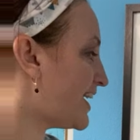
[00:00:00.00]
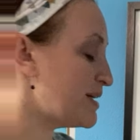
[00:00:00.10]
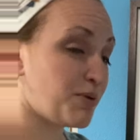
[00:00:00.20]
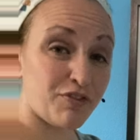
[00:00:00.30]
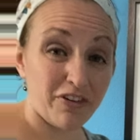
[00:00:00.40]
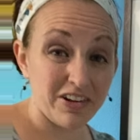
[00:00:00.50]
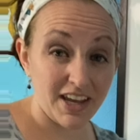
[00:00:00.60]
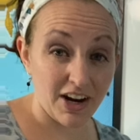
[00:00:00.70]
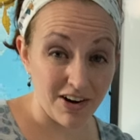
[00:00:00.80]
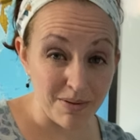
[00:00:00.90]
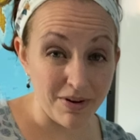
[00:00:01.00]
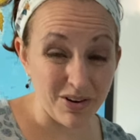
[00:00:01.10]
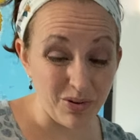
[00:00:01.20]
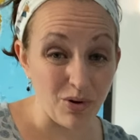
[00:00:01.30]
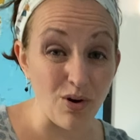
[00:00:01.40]
I prefer the area
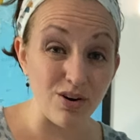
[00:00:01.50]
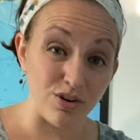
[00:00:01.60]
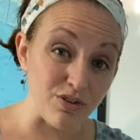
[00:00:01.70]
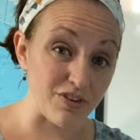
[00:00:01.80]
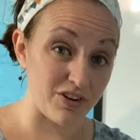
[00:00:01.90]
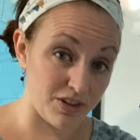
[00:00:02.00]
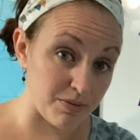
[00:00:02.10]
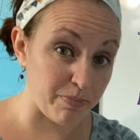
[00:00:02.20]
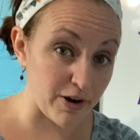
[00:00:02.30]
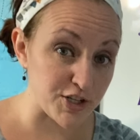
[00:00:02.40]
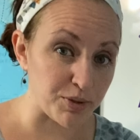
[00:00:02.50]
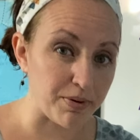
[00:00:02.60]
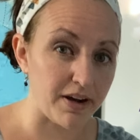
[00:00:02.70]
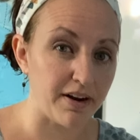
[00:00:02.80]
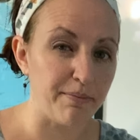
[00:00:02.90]
model over the partial
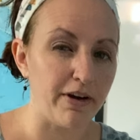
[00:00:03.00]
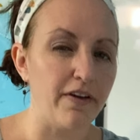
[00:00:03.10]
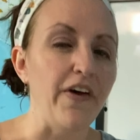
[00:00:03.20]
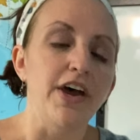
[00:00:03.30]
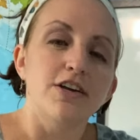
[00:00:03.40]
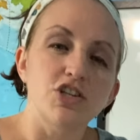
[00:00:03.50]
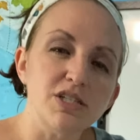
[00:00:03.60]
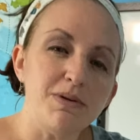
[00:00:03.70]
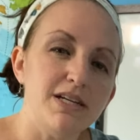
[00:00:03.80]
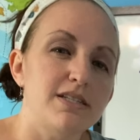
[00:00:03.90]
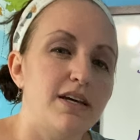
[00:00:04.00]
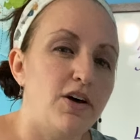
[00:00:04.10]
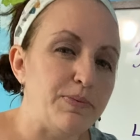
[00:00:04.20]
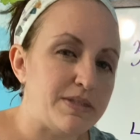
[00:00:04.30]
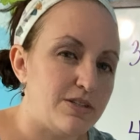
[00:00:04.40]
product model just because it
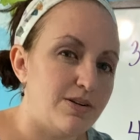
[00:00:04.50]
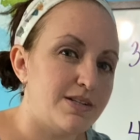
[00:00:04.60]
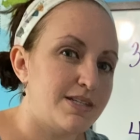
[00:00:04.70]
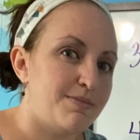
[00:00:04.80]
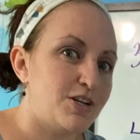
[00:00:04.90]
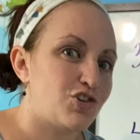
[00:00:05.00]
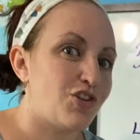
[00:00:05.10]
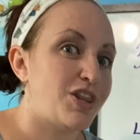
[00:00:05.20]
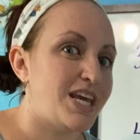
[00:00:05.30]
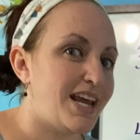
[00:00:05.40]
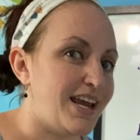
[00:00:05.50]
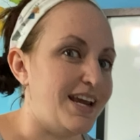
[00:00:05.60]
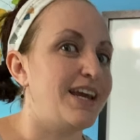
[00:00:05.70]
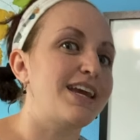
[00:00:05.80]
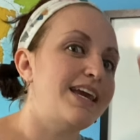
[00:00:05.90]
helps students to make sure that they
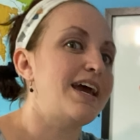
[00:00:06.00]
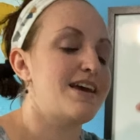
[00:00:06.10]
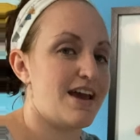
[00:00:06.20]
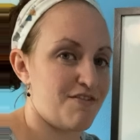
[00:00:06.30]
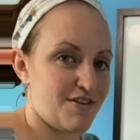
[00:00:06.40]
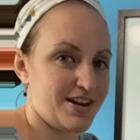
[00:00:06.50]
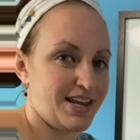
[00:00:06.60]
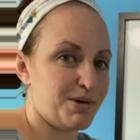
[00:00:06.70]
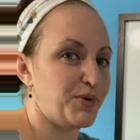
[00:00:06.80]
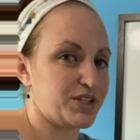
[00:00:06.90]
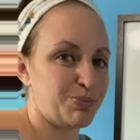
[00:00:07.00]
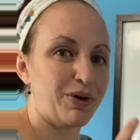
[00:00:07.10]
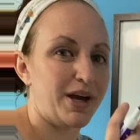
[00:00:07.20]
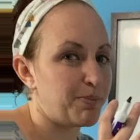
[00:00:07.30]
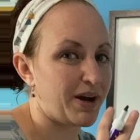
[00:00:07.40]
get everything
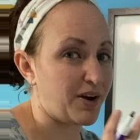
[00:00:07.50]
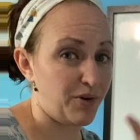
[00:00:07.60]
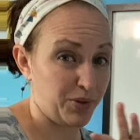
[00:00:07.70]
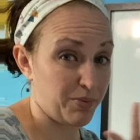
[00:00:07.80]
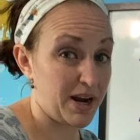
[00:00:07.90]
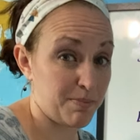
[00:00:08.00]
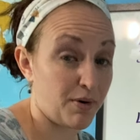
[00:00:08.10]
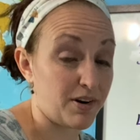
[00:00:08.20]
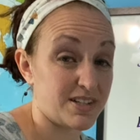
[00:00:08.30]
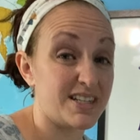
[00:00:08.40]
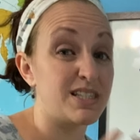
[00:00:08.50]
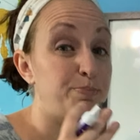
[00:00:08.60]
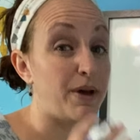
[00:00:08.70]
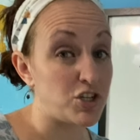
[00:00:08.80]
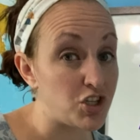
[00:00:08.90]
multiplied by all the right parts,
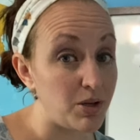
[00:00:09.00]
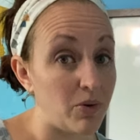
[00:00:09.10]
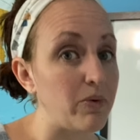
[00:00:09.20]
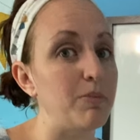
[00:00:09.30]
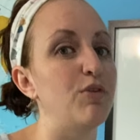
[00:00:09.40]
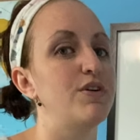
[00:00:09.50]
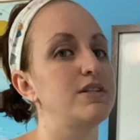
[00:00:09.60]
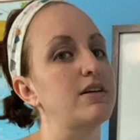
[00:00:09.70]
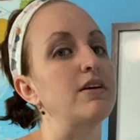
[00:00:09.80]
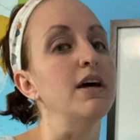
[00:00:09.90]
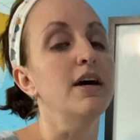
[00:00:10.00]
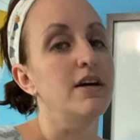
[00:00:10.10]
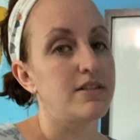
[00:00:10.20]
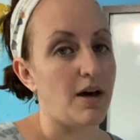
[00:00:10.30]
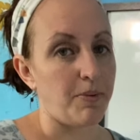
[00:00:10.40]
especially when we move into
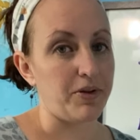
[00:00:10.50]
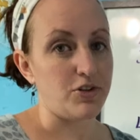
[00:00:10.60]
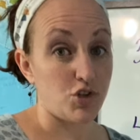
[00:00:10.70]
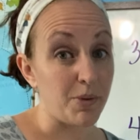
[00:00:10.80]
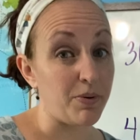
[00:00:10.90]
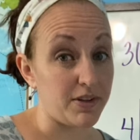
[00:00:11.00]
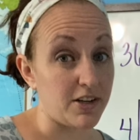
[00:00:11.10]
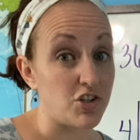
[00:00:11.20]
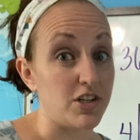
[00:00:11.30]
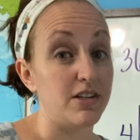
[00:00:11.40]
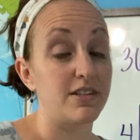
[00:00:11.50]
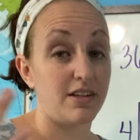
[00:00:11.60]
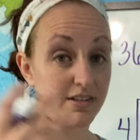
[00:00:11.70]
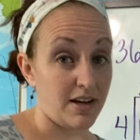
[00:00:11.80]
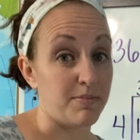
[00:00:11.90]
double and triple digit
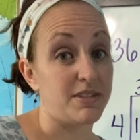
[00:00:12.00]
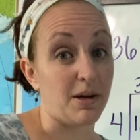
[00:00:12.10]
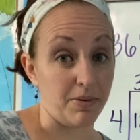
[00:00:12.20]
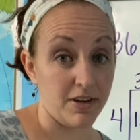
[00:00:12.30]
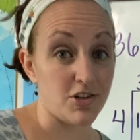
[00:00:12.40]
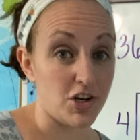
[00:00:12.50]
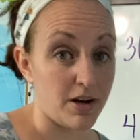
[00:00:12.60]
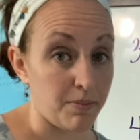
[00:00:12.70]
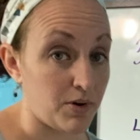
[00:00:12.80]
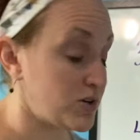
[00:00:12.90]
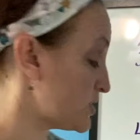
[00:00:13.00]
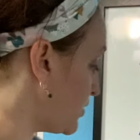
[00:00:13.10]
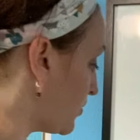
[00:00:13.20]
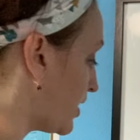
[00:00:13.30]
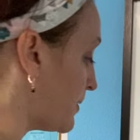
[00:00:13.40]
times double digit numbers,
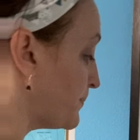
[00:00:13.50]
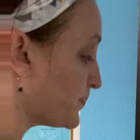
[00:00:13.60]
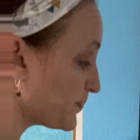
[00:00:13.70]
okay?